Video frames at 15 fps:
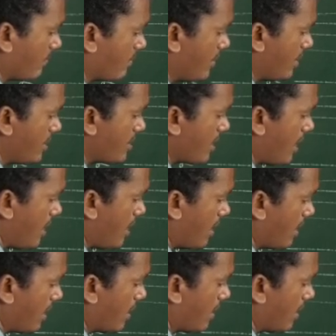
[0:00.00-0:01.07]
These are
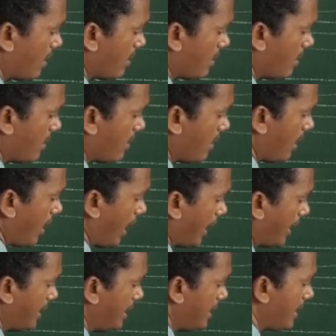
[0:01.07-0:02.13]

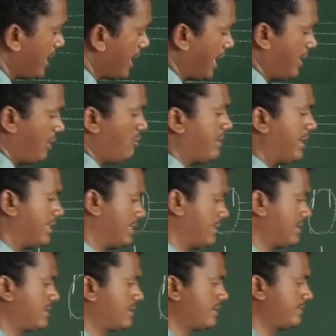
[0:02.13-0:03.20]
highly reactive
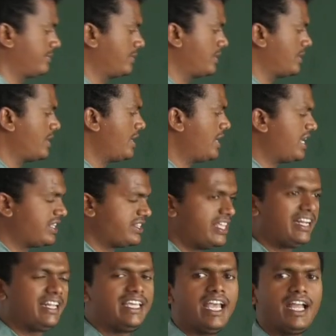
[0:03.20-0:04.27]
metals.
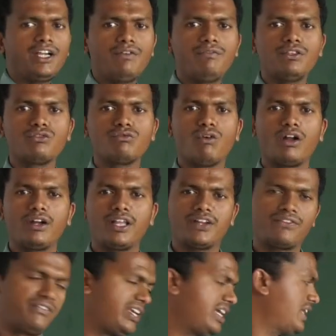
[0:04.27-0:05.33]
They react with water
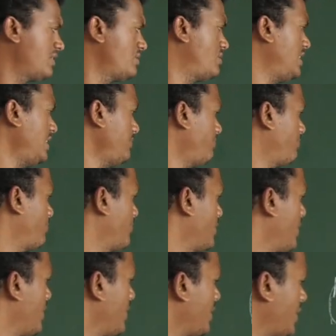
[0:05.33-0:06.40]
vigorously.
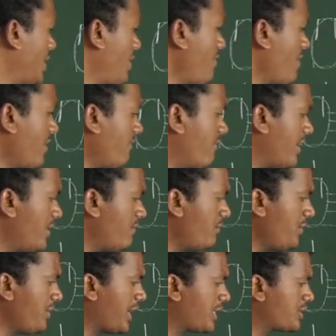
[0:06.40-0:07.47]
Even when
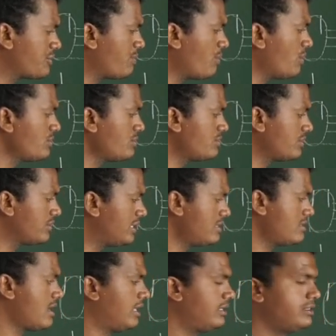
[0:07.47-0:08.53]
we expose
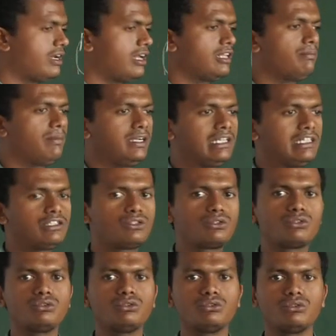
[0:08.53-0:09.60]
these alkali metals
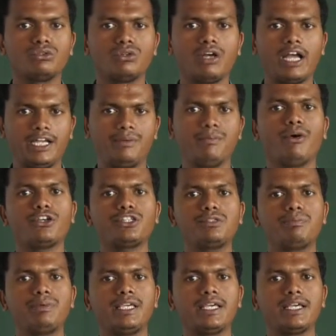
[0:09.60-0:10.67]
to
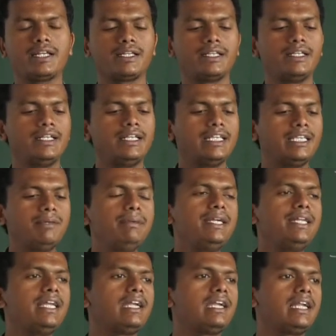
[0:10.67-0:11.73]
atmosphere,
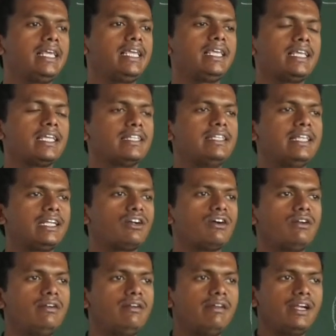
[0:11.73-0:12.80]
immediately they
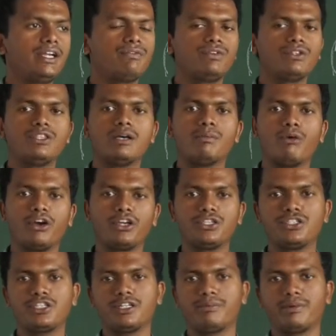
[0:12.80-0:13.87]
contact with the
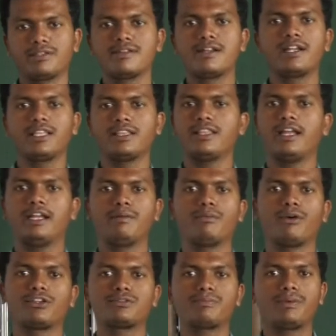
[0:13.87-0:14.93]
moisture present in the
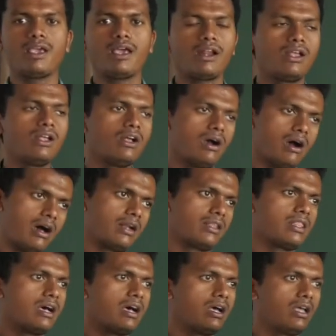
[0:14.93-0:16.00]
atmosphere or
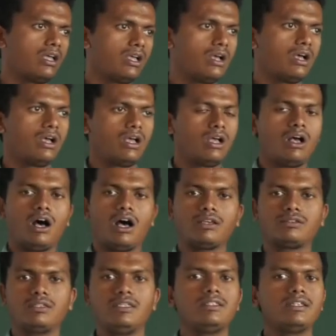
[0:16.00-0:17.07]
the
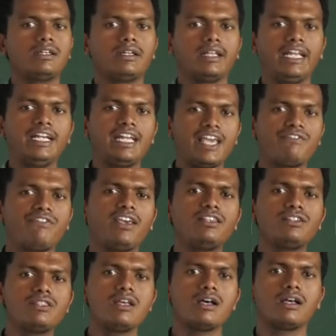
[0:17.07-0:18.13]
oxygen. It
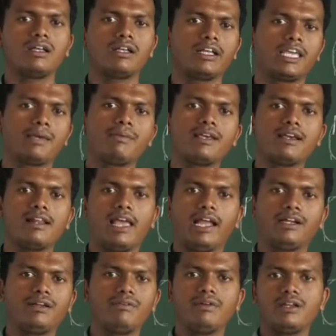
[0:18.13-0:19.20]
affects the chemical
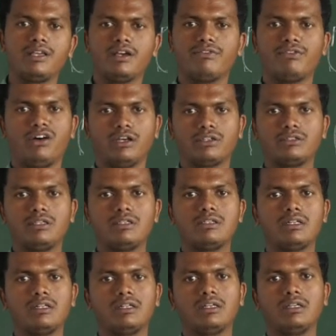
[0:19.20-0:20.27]
activity of
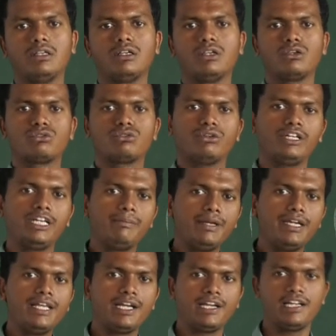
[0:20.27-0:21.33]
oxygen, so
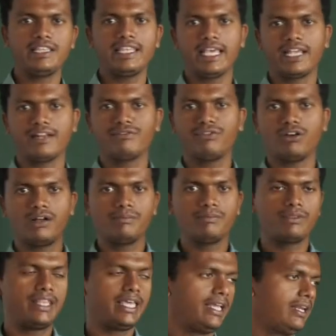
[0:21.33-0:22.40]
immediately they can form
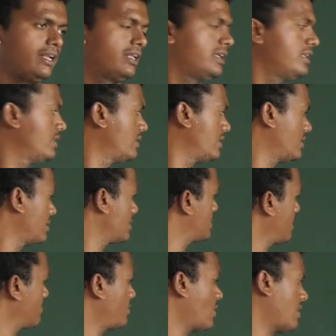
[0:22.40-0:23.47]
their
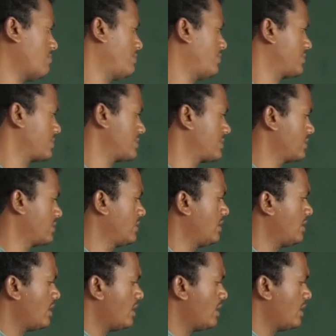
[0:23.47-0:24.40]
some compounds.